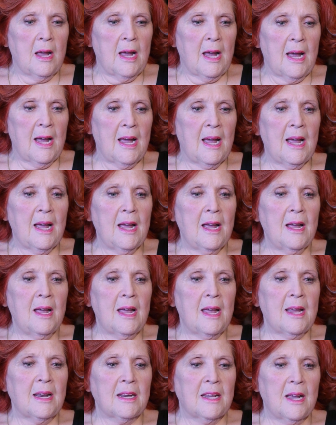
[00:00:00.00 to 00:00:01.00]
I
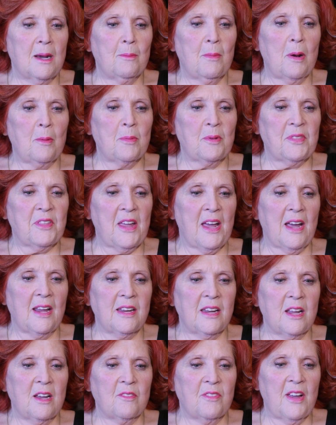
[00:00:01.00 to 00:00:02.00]
had come up with the
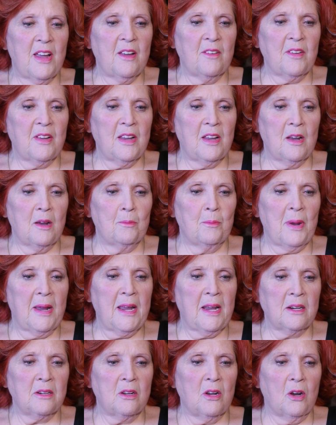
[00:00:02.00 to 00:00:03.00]
idea of having a
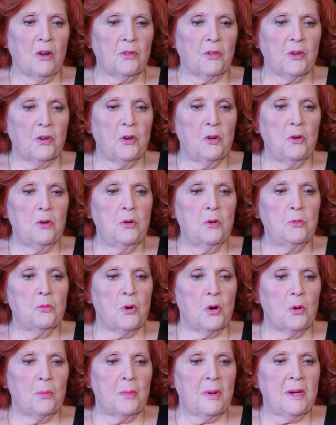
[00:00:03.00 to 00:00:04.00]
band called Lulu,
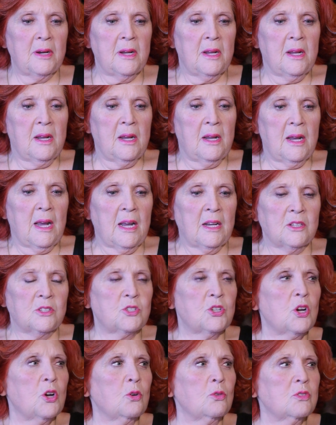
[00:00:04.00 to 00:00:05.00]
Roman, and
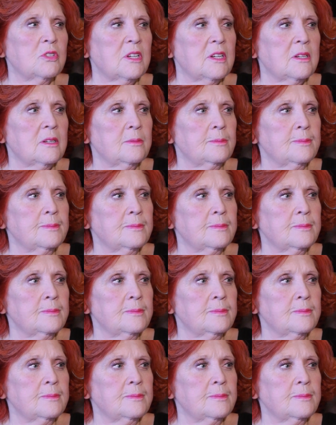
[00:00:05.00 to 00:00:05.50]
Chosen.